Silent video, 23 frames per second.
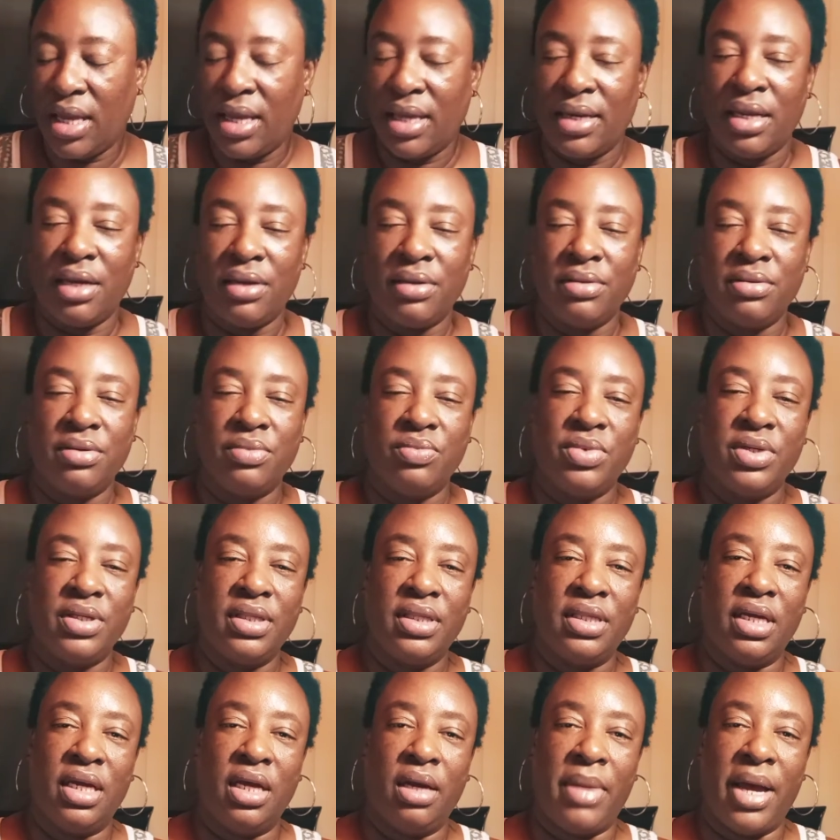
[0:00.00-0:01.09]
Now, the one
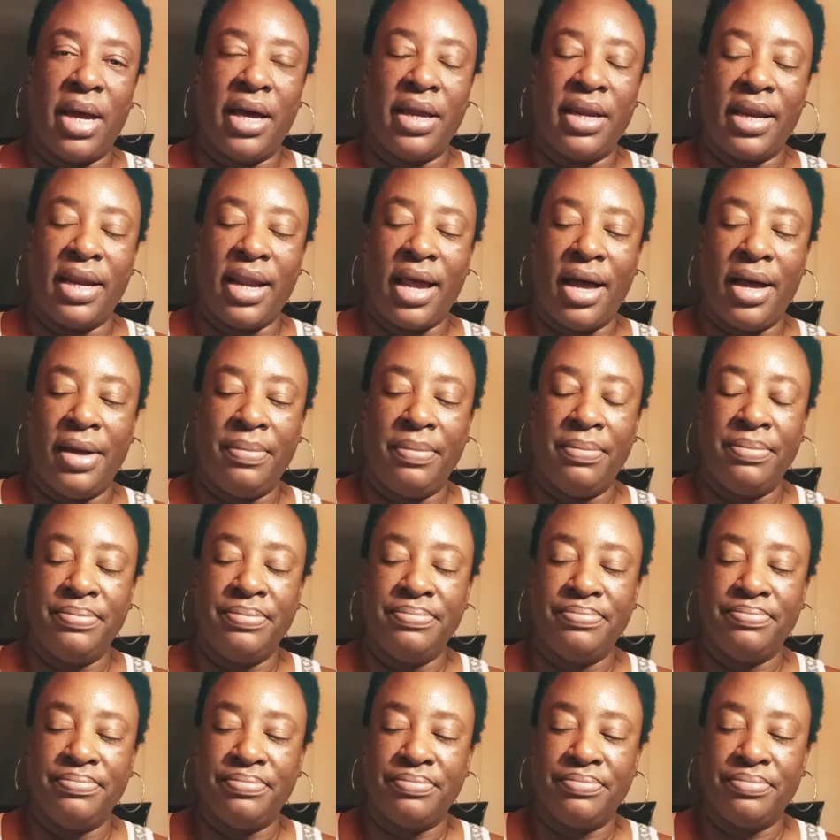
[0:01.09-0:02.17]
thing about it,
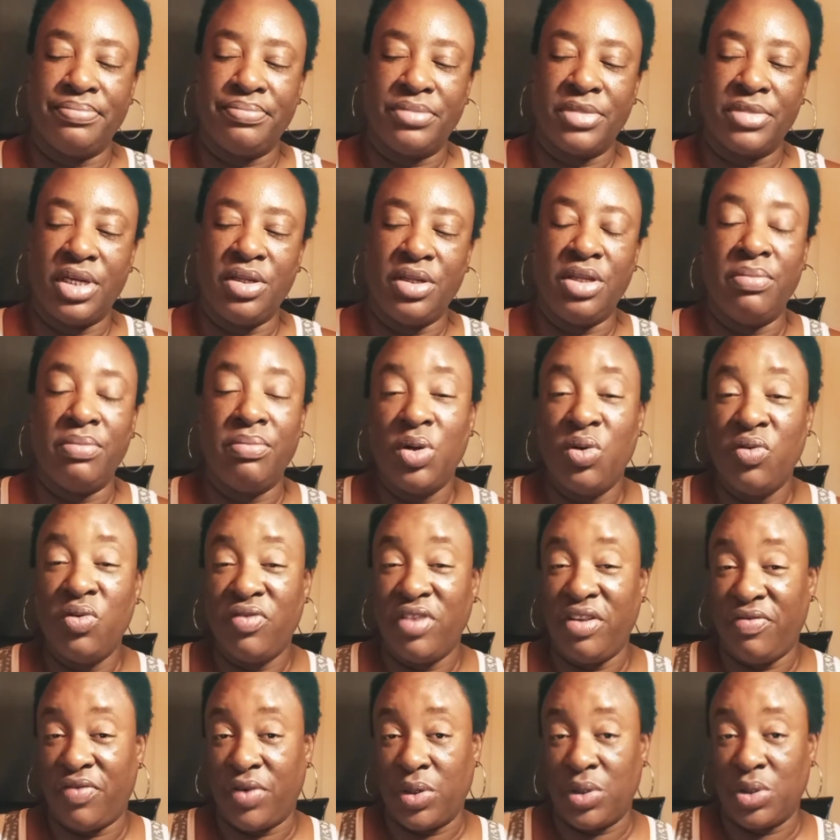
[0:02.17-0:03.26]
the
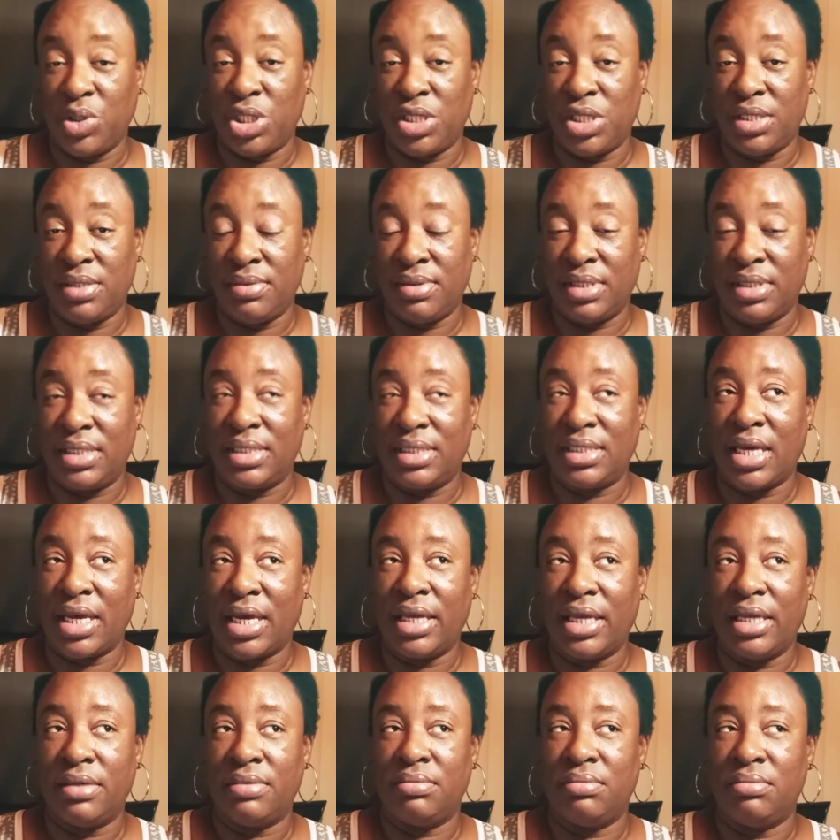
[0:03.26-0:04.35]
movie version, the
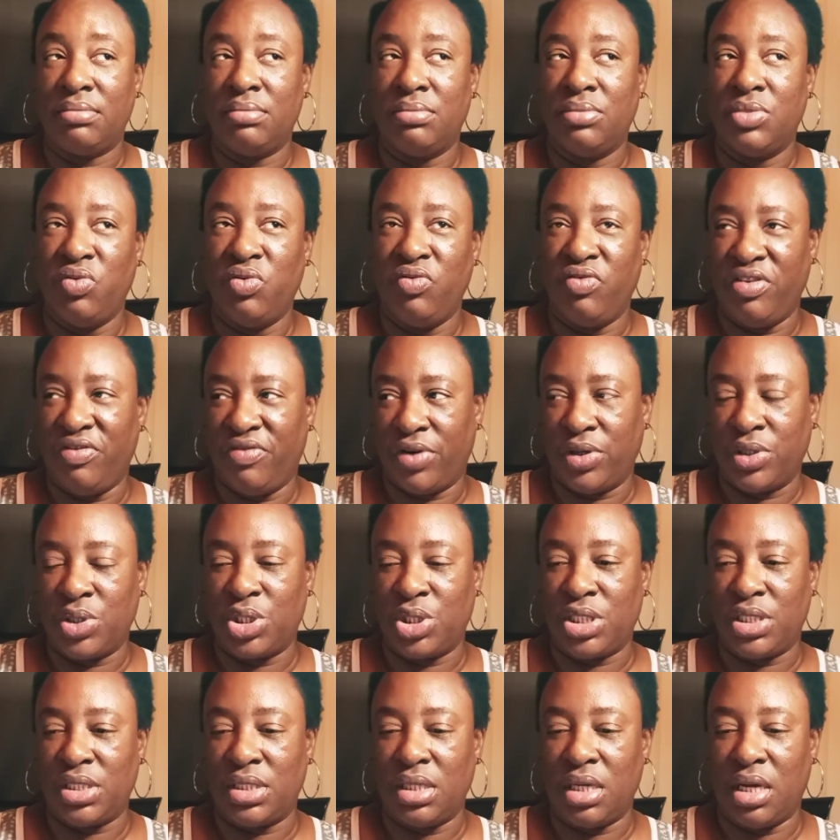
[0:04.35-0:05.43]
second movie
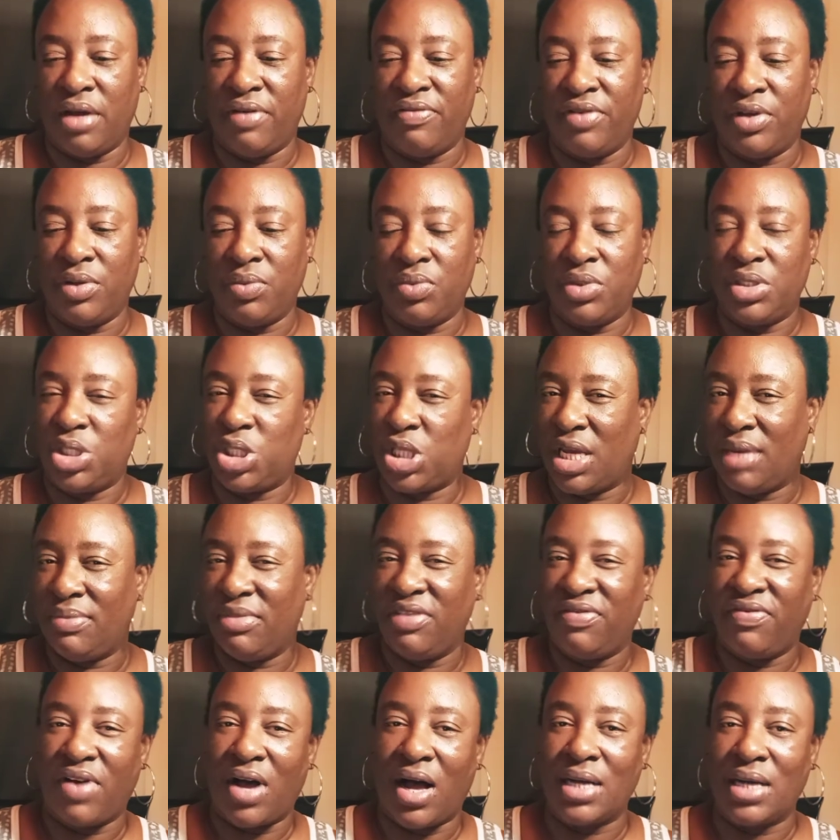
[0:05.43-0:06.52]
version of it with Jamie
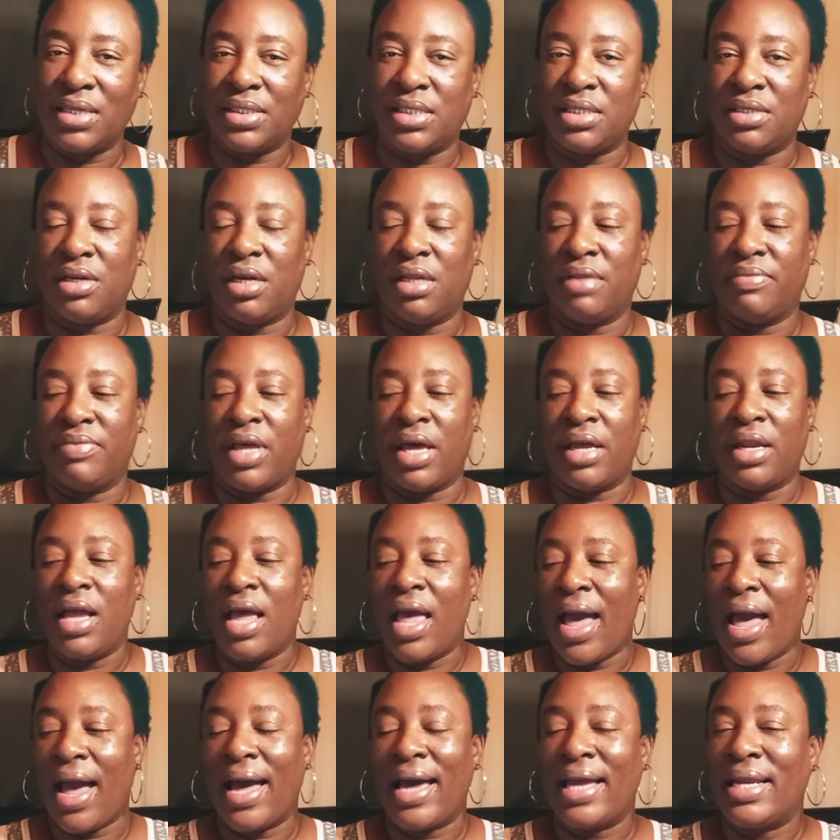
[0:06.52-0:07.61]
Foxx and all of that,
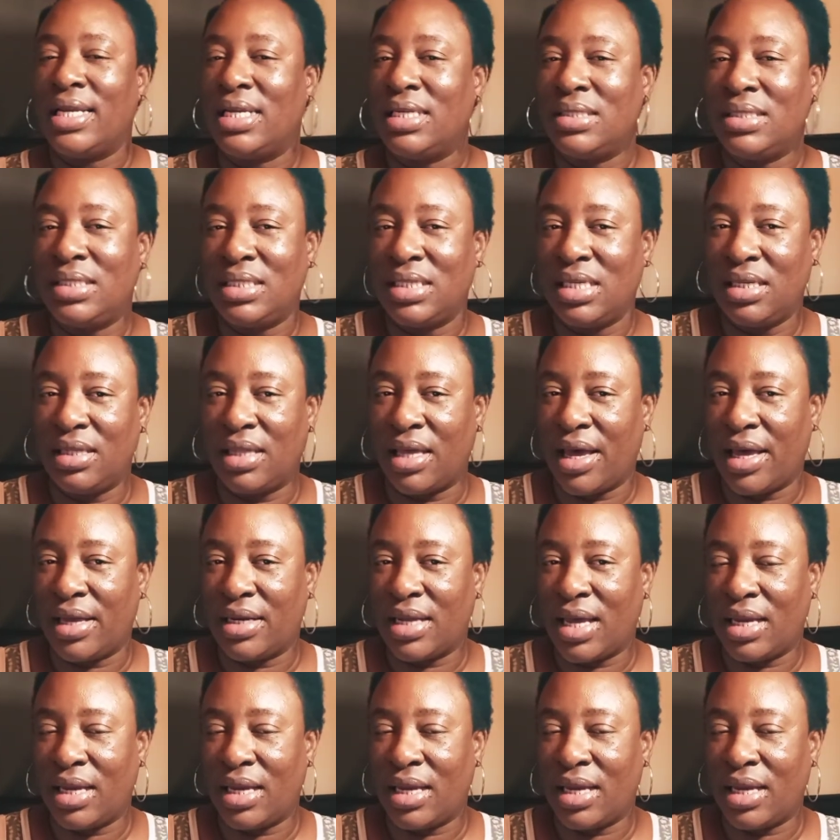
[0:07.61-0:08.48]
I didn't see that.